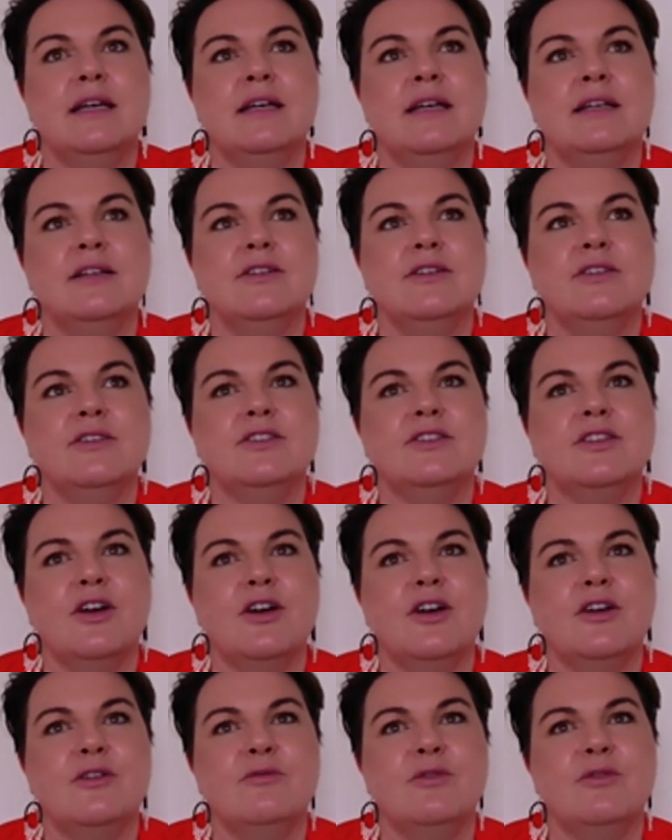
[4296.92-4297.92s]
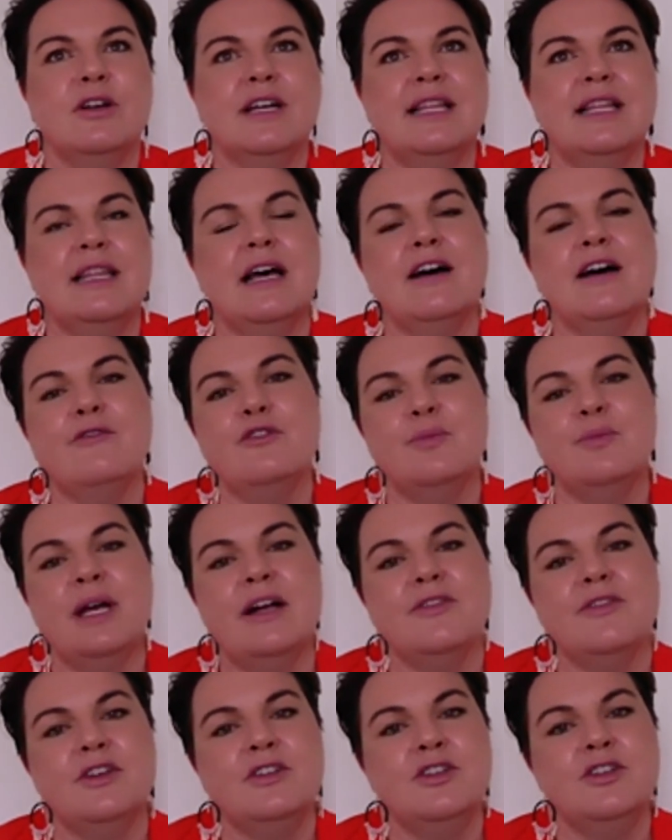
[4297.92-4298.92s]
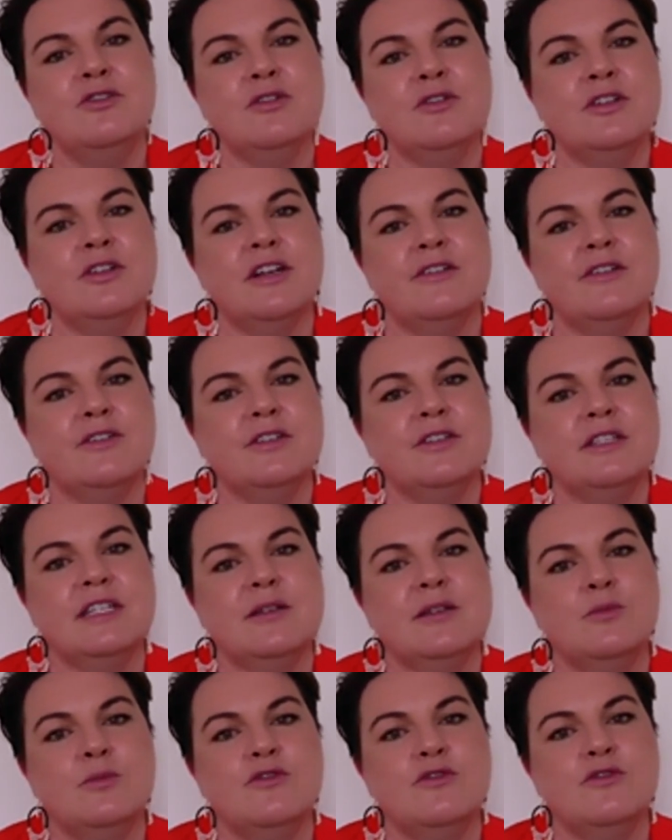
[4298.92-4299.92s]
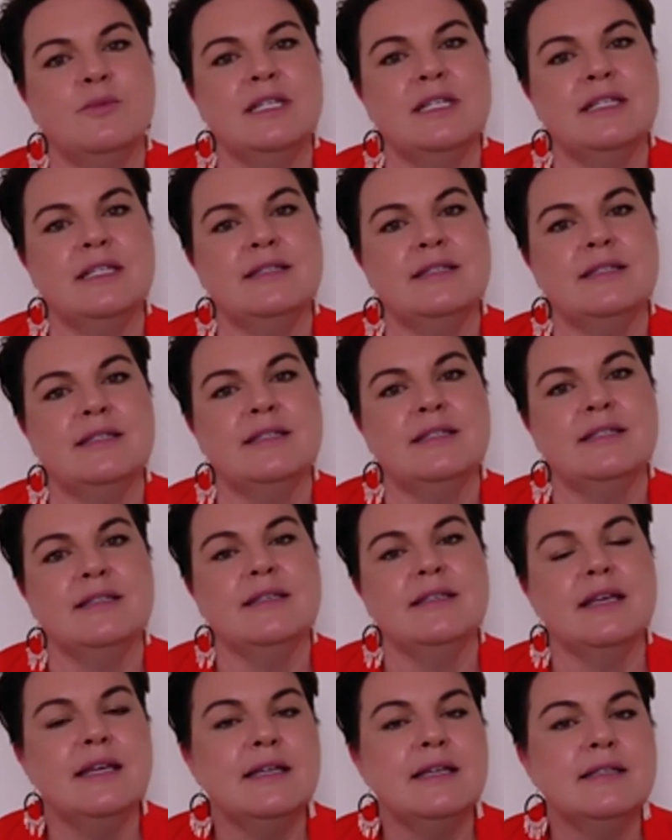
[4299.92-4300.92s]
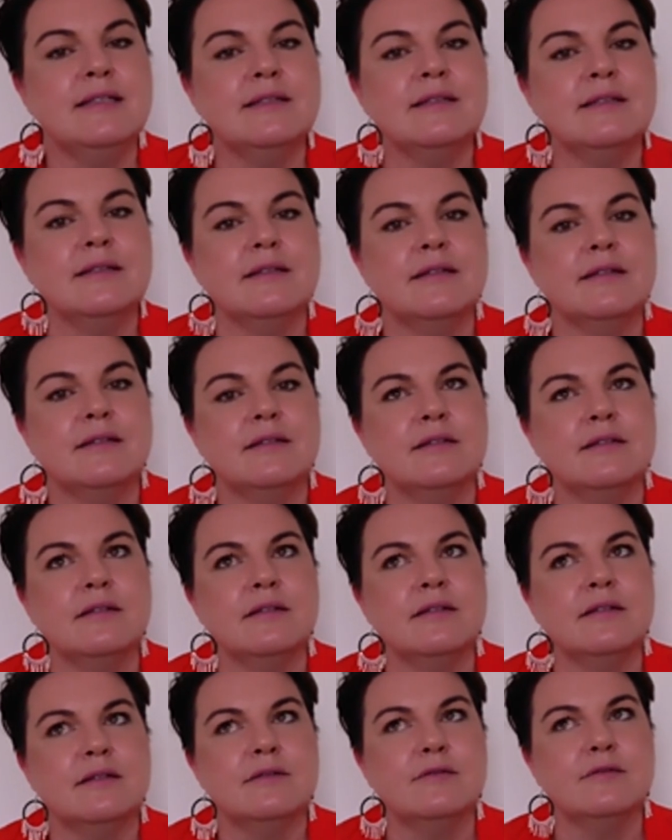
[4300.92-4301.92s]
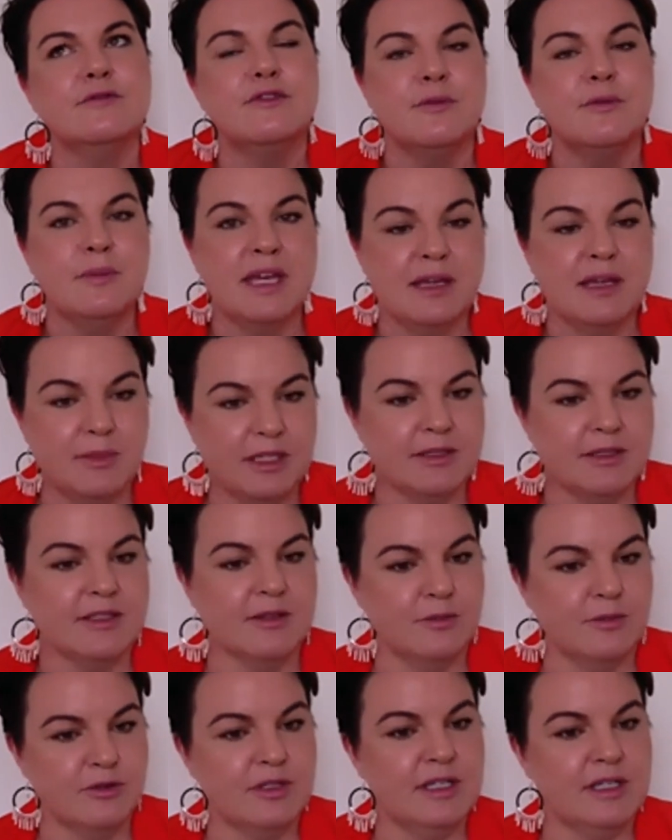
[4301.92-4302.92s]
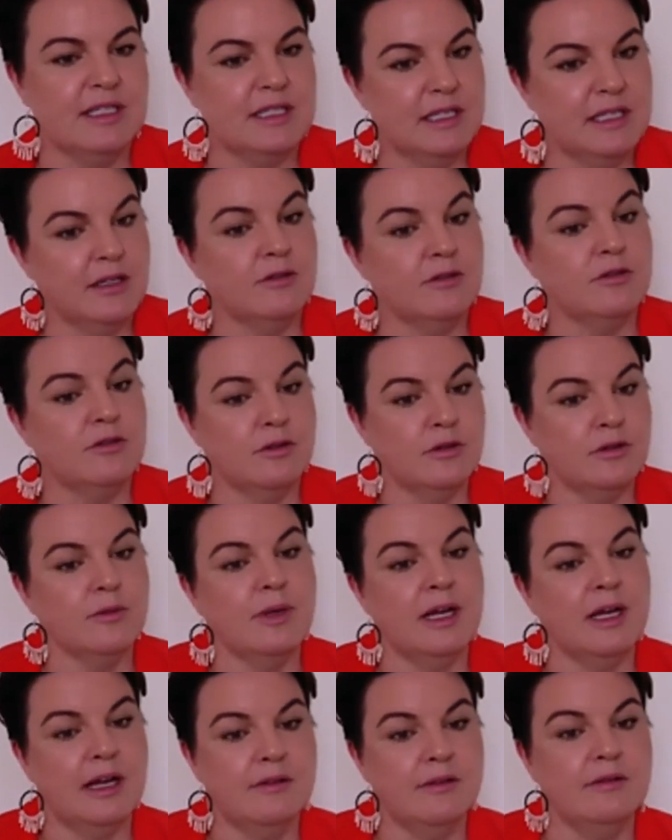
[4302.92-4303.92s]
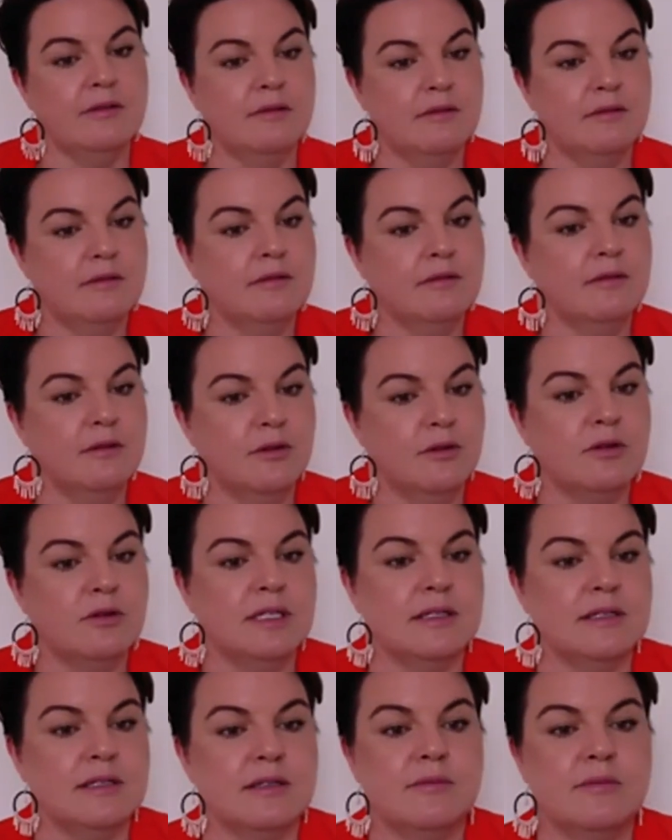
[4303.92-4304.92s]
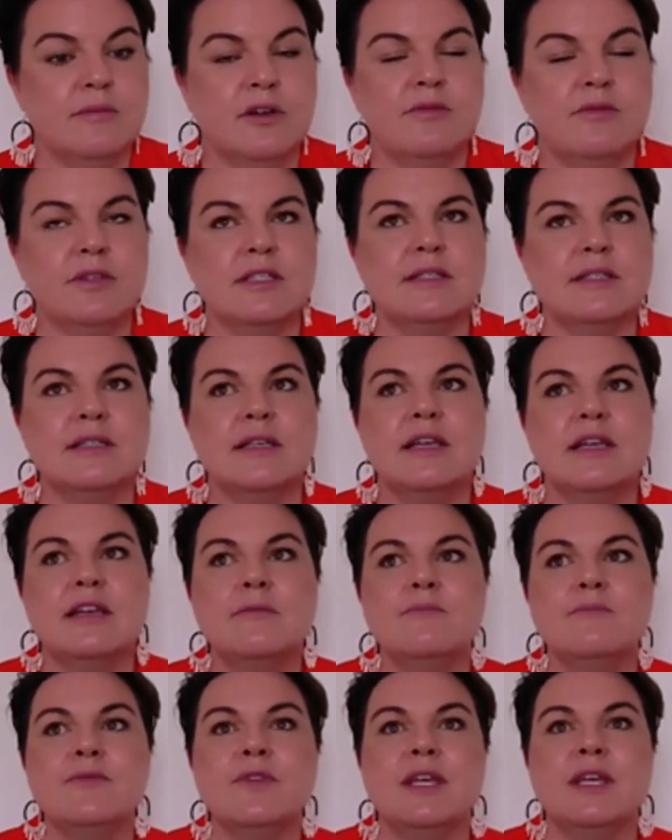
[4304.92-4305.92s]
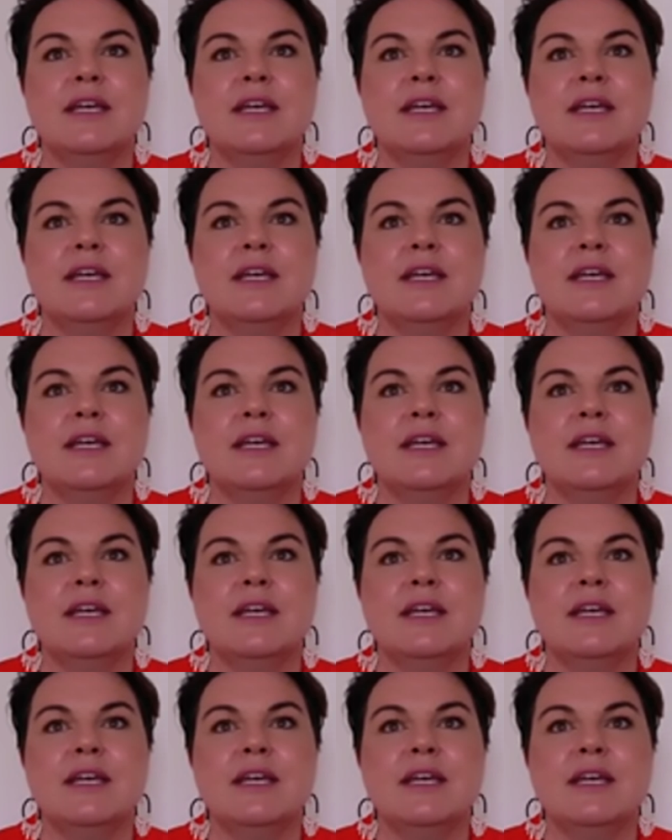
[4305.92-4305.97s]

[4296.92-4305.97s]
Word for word: So what I love about the neurodiversity movement is that it sees, for me, because I'm autistic, I'll talk about autism, obviously.